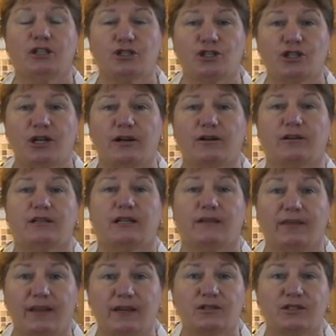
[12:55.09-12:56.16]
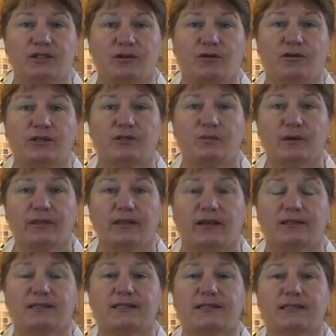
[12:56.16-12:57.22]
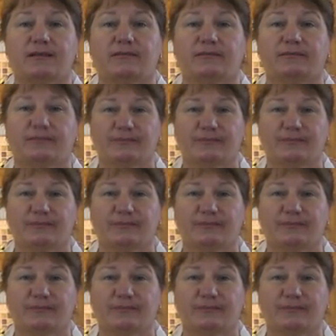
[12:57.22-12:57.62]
shared their stories with us.